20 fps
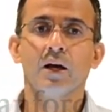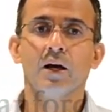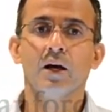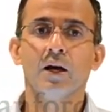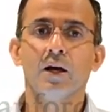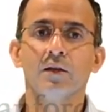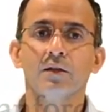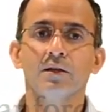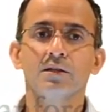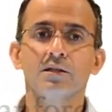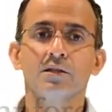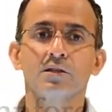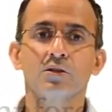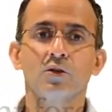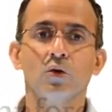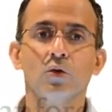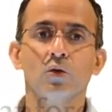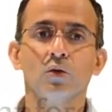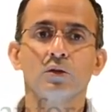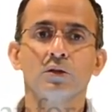Uh, this is
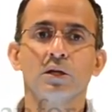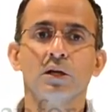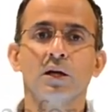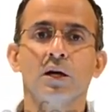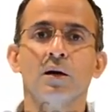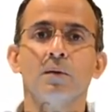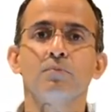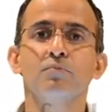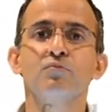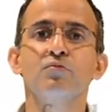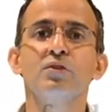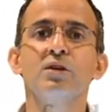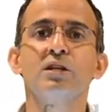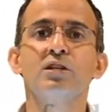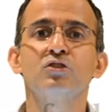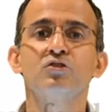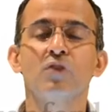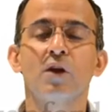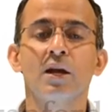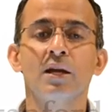called uh,
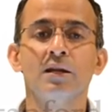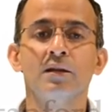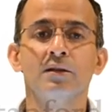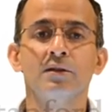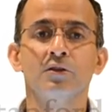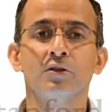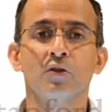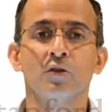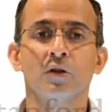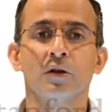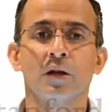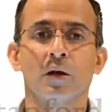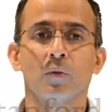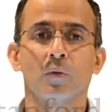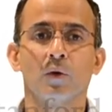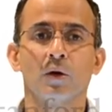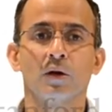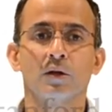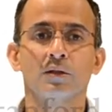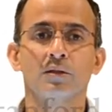pre-trained neural
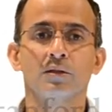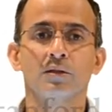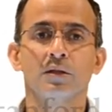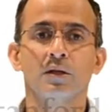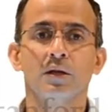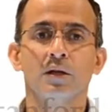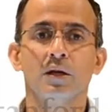networks.